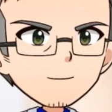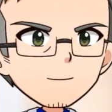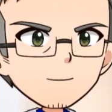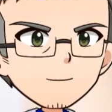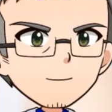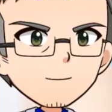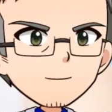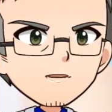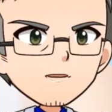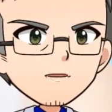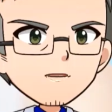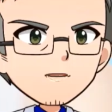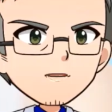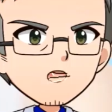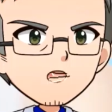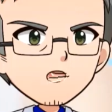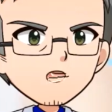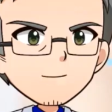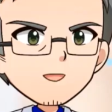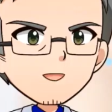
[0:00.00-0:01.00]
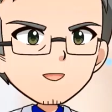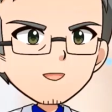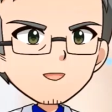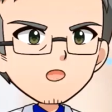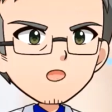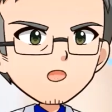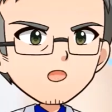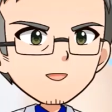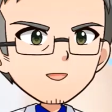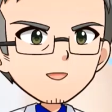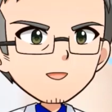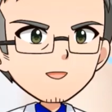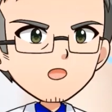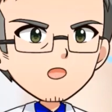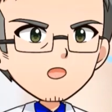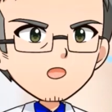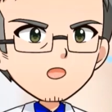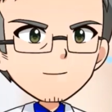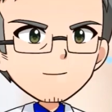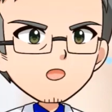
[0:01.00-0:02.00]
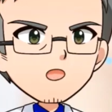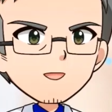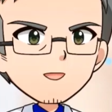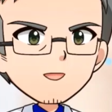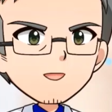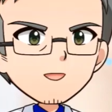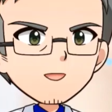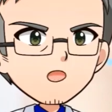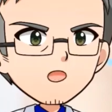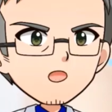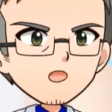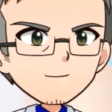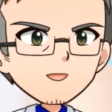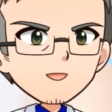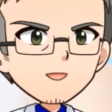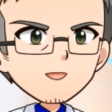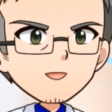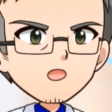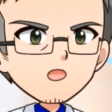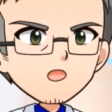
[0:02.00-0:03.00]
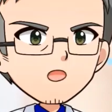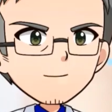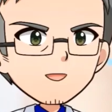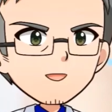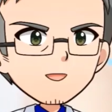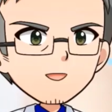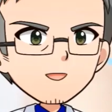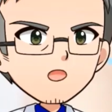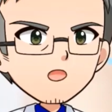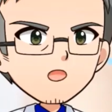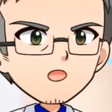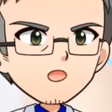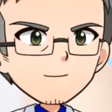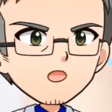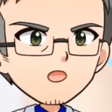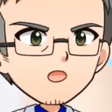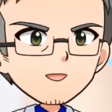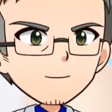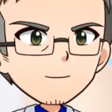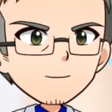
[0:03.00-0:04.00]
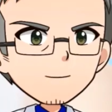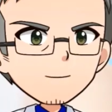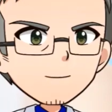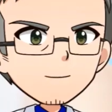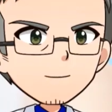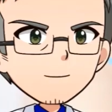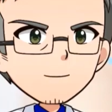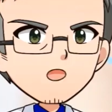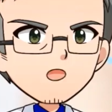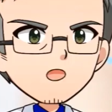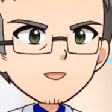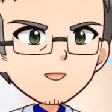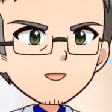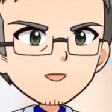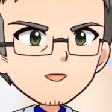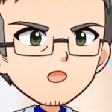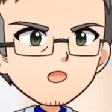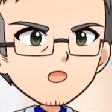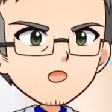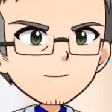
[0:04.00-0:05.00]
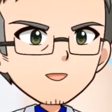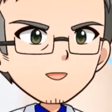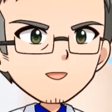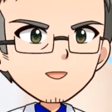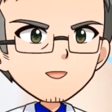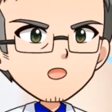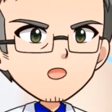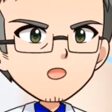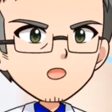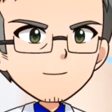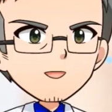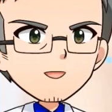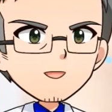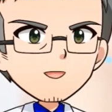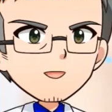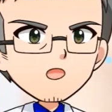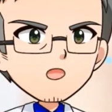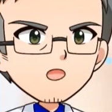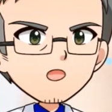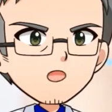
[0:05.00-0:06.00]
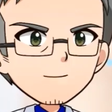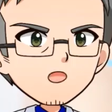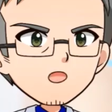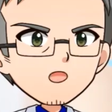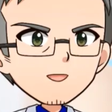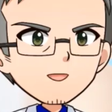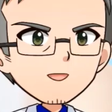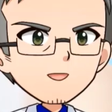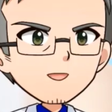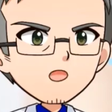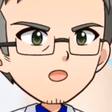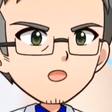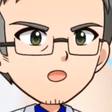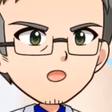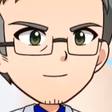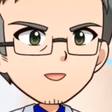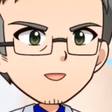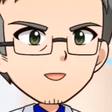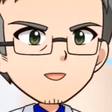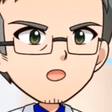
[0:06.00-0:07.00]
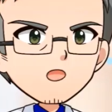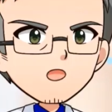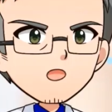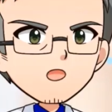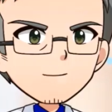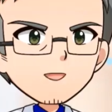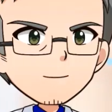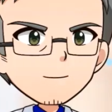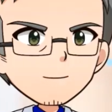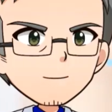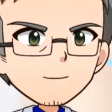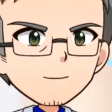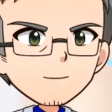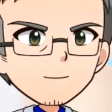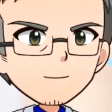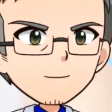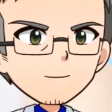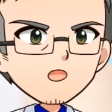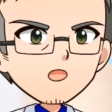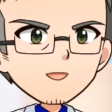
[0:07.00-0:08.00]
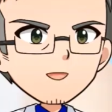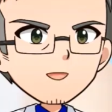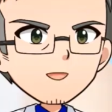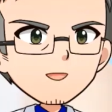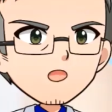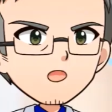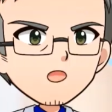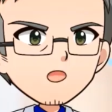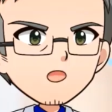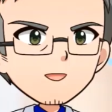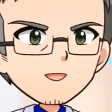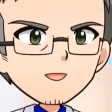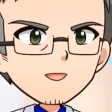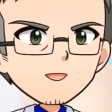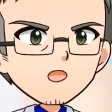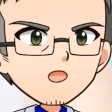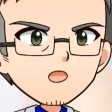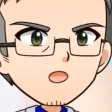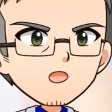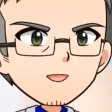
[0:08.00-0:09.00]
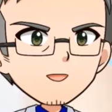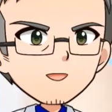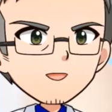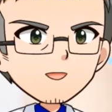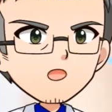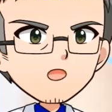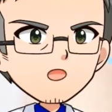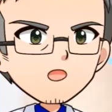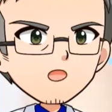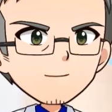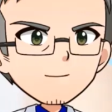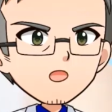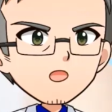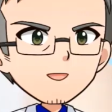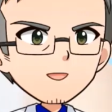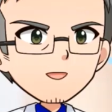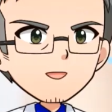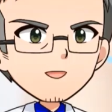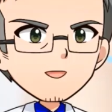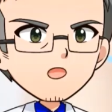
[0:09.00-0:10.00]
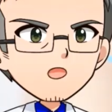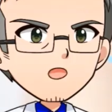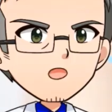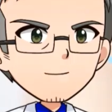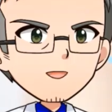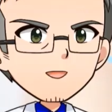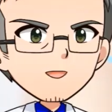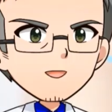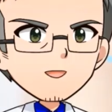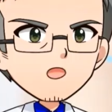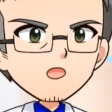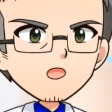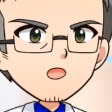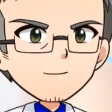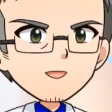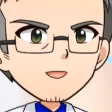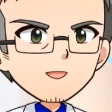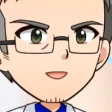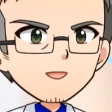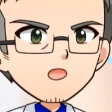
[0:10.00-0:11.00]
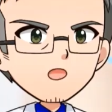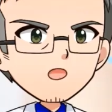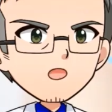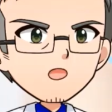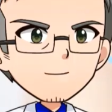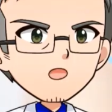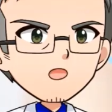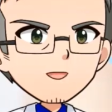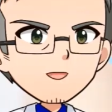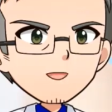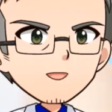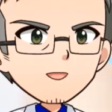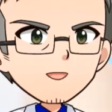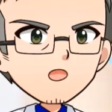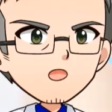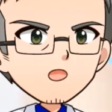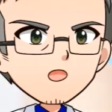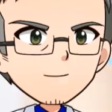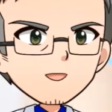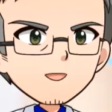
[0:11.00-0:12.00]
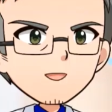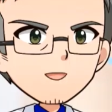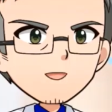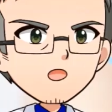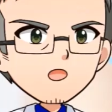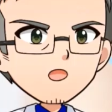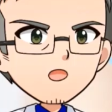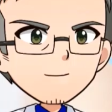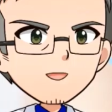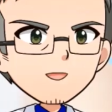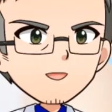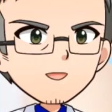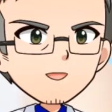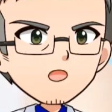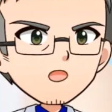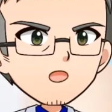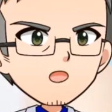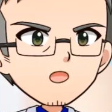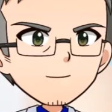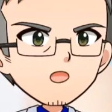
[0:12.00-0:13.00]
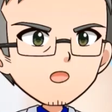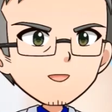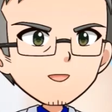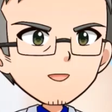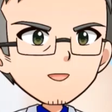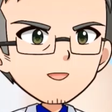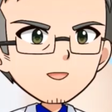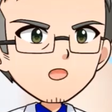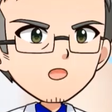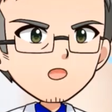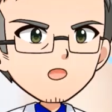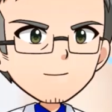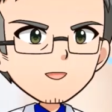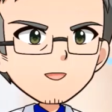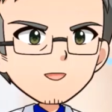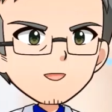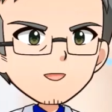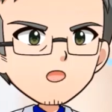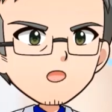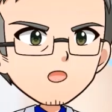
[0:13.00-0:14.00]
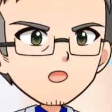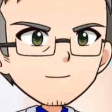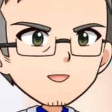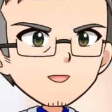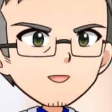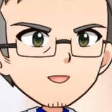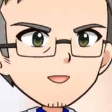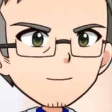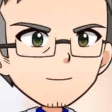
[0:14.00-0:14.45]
In addition to numbers, the memory saves text characters. Text characters store 1 character per byte. There are about 50,000 kanji characters in Japanese. Each character is expressed with 2 bytes.